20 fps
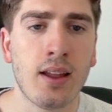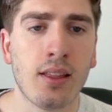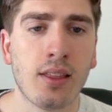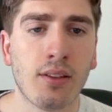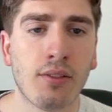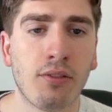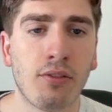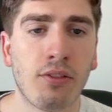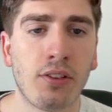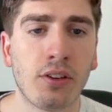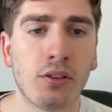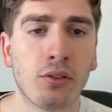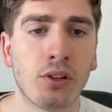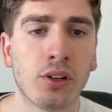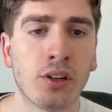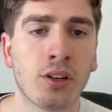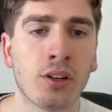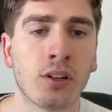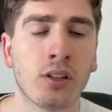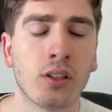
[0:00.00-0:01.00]
the
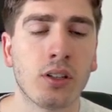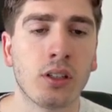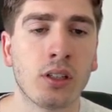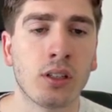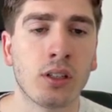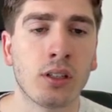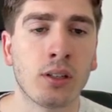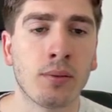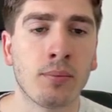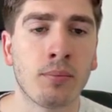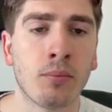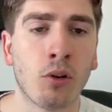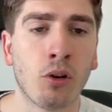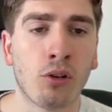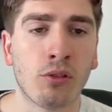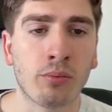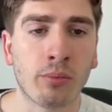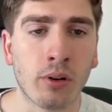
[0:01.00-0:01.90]
failure of